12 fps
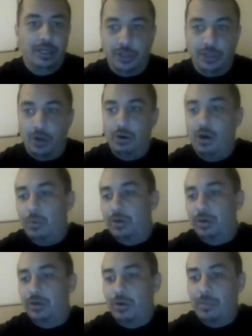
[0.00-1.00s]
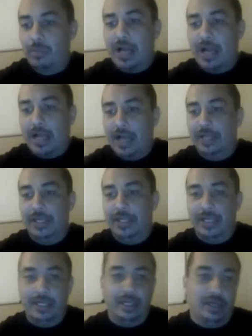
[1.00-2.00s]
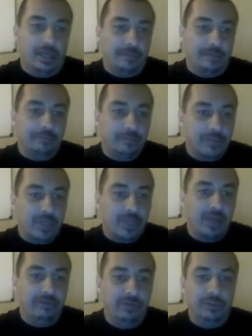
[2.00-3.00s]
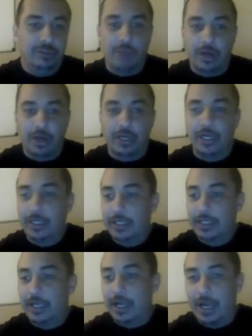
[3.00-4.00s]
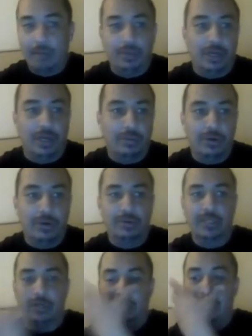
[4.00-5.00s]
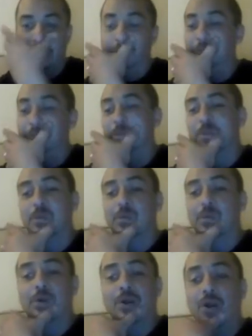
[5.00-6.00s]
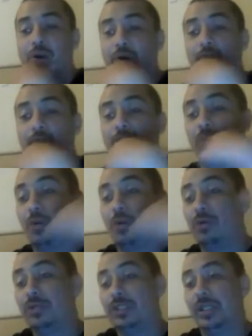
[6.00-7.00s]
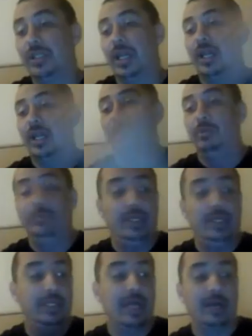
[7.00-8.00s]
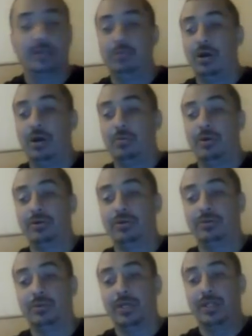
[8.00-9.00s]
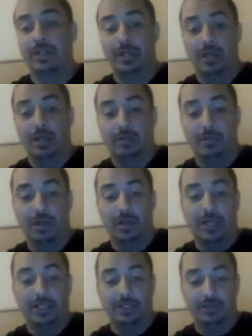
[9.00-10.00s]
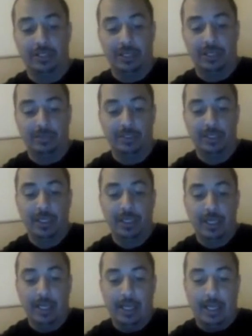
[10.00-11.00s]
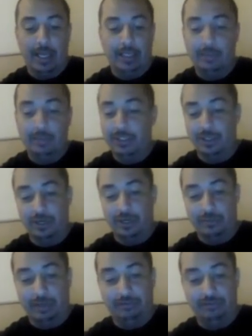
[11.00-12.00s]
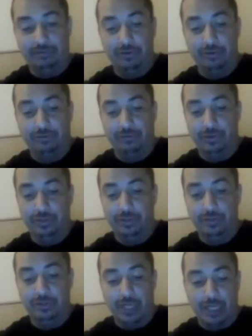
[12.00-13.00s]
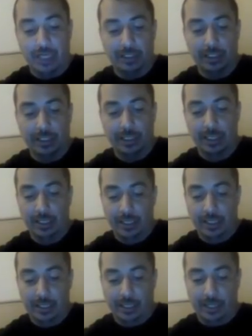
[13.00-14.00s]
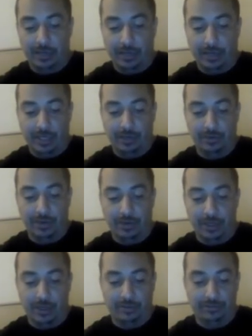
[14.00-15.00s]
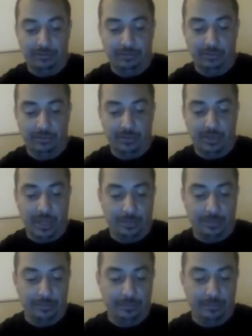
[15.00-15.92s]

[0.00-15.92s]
So we're gonna go back on and influencer marketing blog posts that I recently wrote, and would be down in the blog post with blogging SEO tips. And let me turn off my phone for you do not hear it going off. Okay,